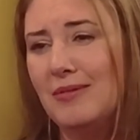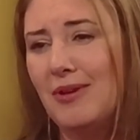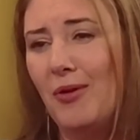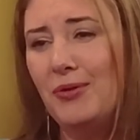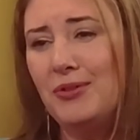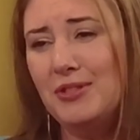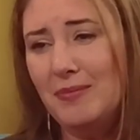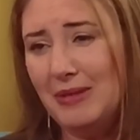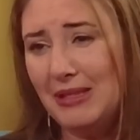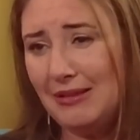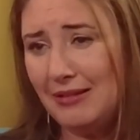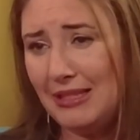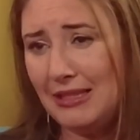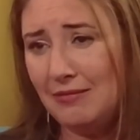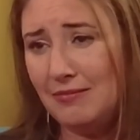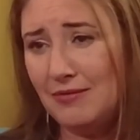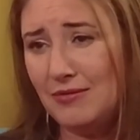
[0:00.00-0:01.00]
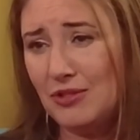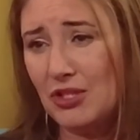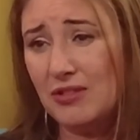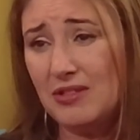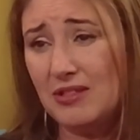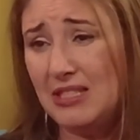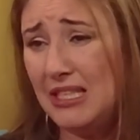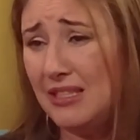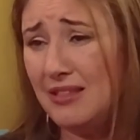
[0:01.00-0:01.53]
ultimately
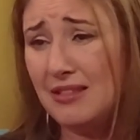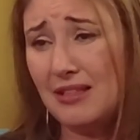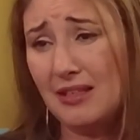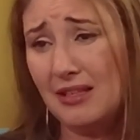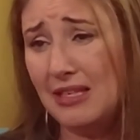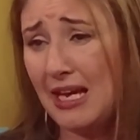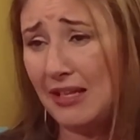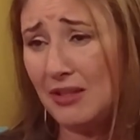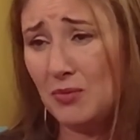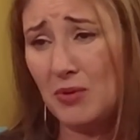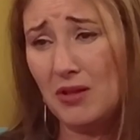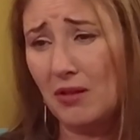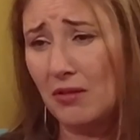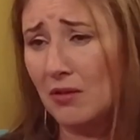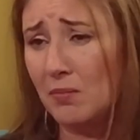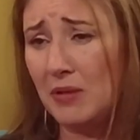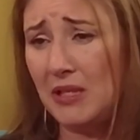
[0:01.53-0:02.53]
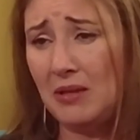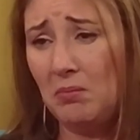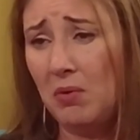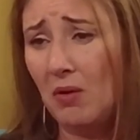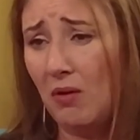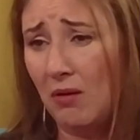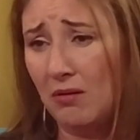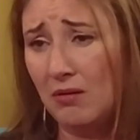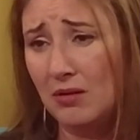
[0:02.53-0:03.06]
just need to connect with other
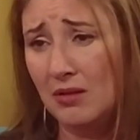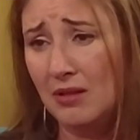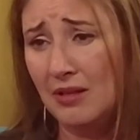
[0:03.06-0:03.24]
people,